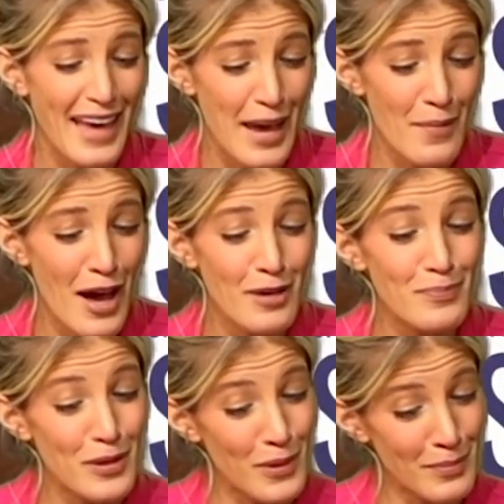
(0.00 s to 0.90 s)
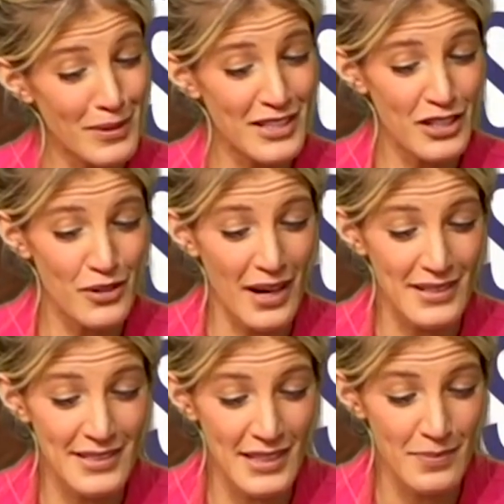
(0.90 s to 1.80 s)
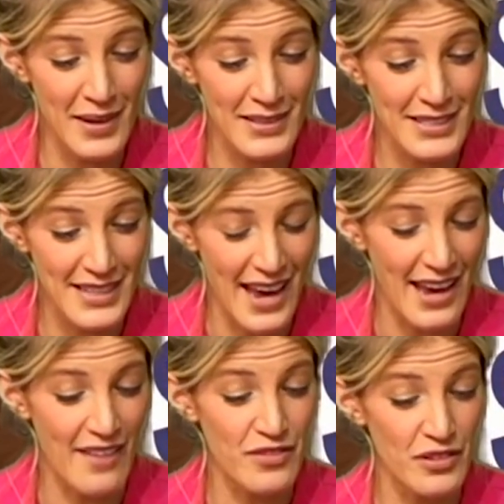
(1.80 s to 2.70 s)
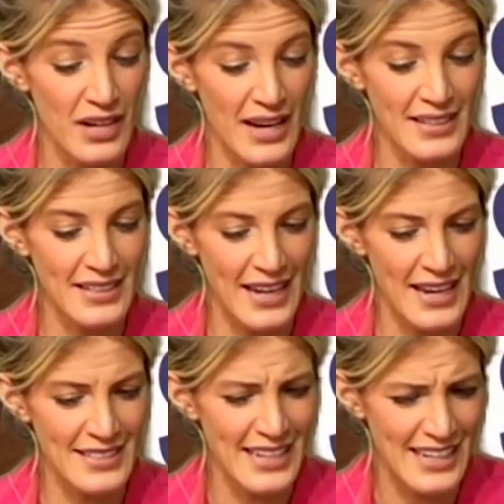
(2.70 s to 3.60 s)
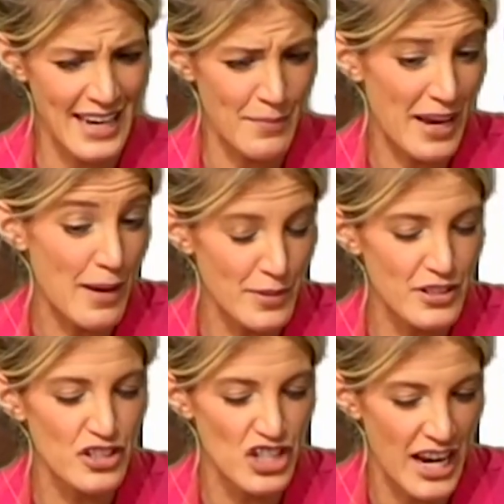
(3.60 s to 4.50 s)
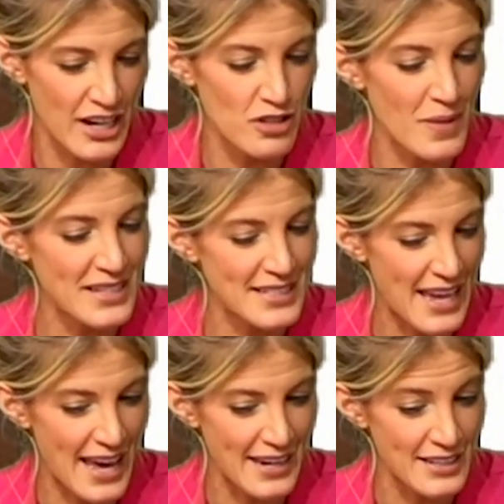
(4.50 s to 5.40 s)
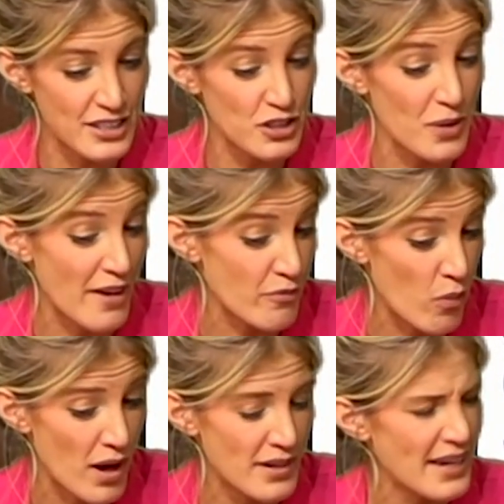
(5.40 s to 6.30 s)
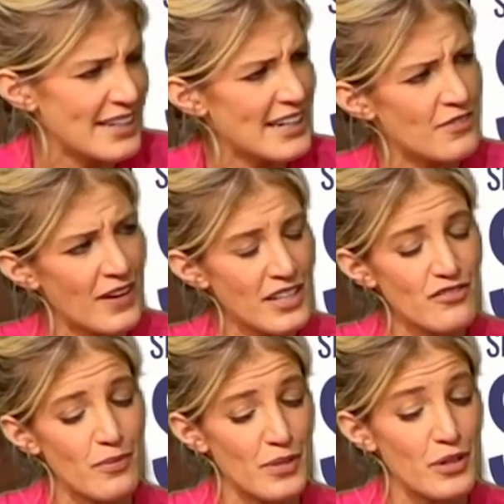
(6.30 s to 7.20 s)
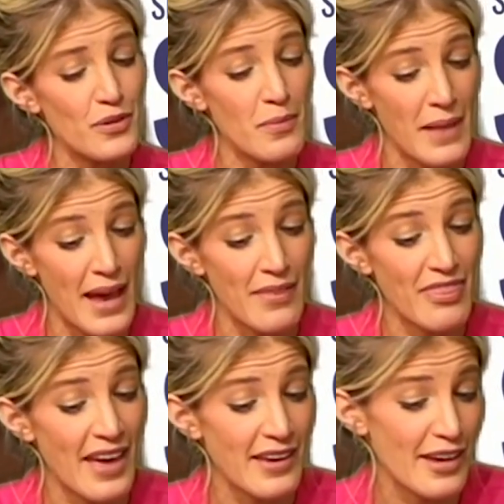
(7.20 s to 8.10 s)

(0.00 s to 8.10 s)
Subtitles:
Came on B1, B2, got 6 months stay. After 90 days, am I able to change my status to F1? I need advice from you, the man. Thank you.